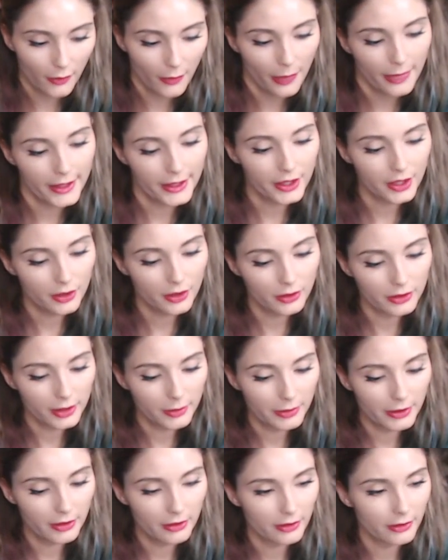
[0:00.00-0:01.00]
He could only
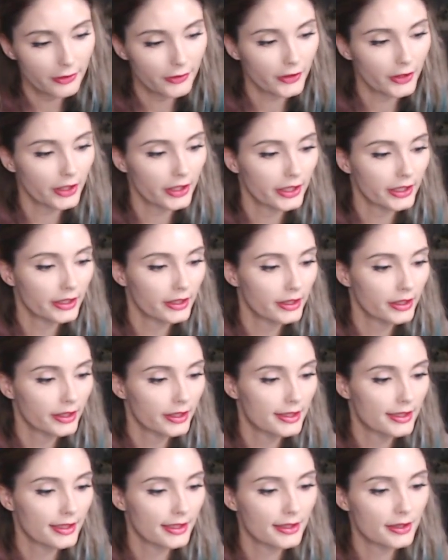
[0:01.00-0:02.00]
be referring
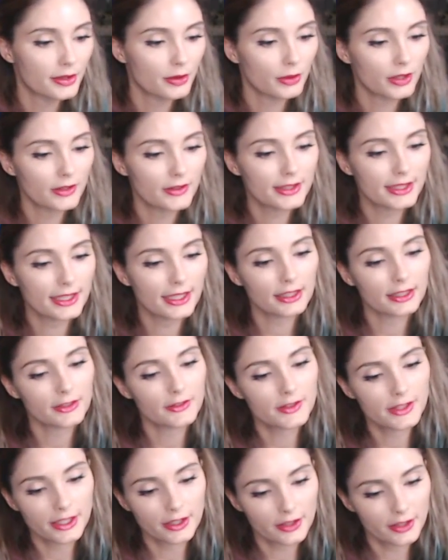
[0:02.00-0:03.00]
to the dwarves that
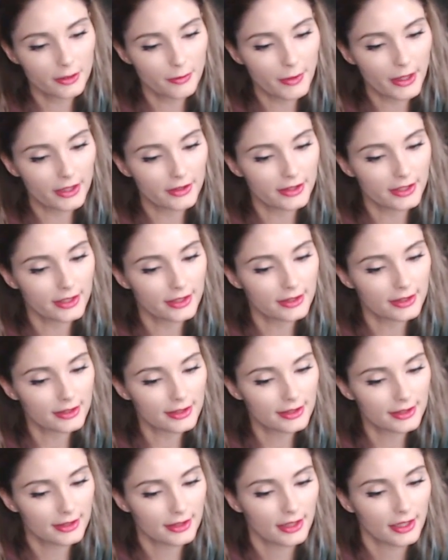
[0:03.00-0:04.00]
lived here in the
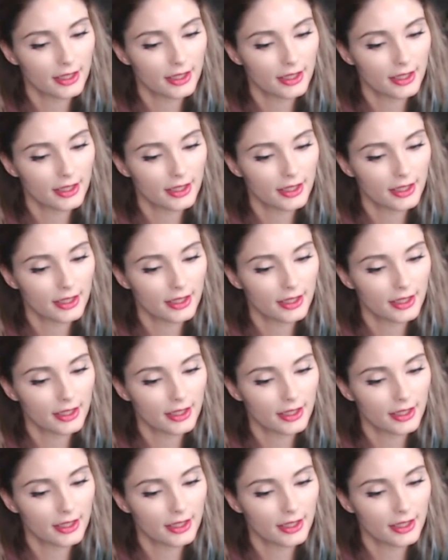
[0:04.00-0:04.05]
mountains.